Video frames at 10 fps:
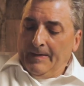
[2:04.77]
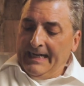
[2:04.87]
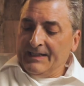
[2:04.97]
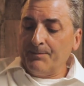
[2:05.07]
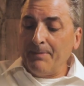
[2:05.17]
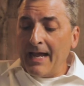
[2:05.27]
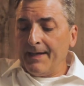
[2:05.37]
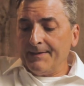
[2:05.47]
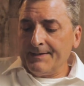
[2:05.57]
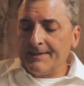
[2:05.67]
It
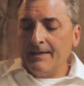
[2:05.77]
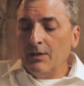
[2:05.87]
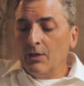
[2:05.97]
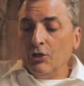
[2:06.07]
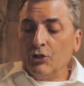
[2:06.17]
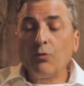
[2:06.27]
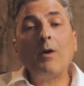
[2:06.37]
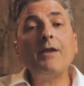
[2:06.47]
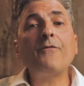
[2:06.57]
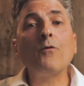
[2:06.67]
spends
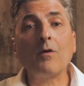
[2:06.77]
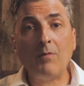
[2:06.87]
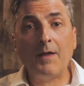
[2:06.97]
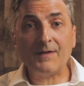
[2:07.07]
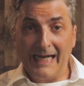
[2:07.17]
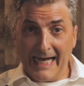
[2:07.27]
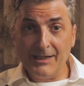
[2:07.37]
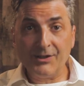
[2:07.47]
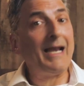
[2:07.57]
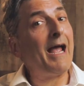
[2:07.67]
24 months
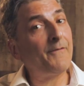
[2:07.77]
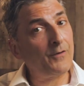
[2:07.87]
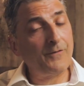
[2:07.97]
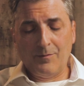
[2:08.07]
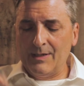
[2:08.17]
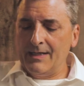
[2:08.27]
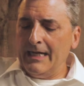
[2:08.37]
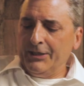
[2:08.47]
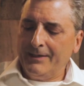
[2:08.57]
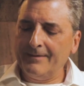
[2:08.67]
aging after
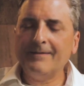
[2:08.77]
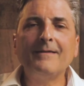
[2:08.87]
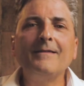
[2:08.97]
fermentation